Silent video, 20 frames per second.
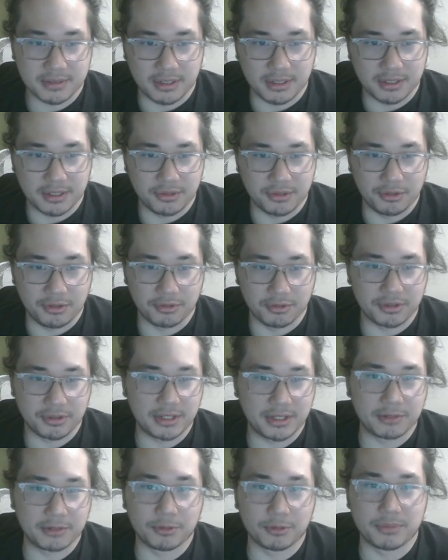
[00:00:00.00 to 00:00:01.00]
The only
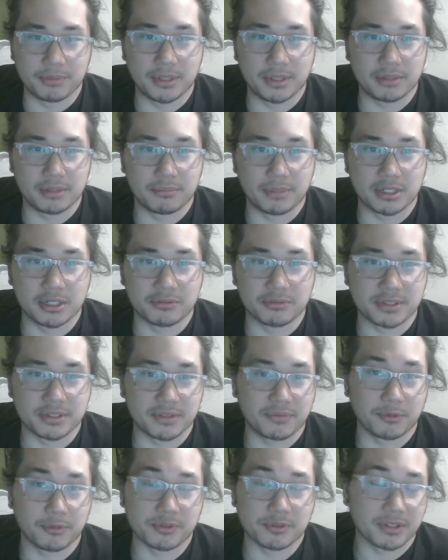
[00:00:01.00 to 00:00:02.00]
thing that would have made it better is
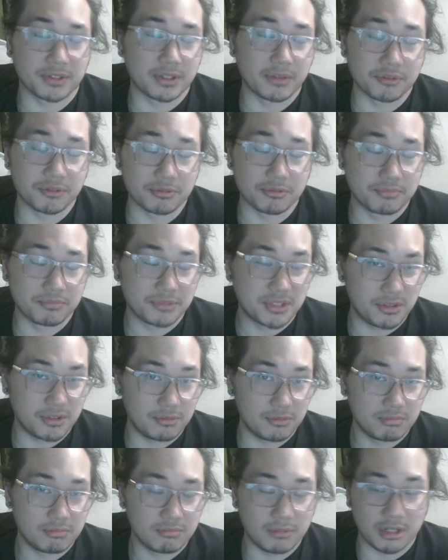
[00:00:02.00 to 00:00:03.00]
if it was level 2,
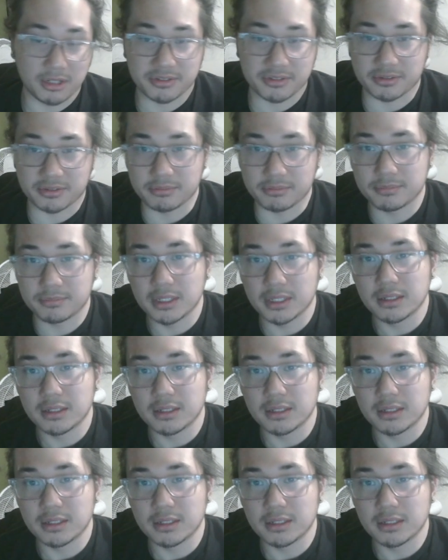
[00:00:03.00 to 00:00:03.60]
honestly.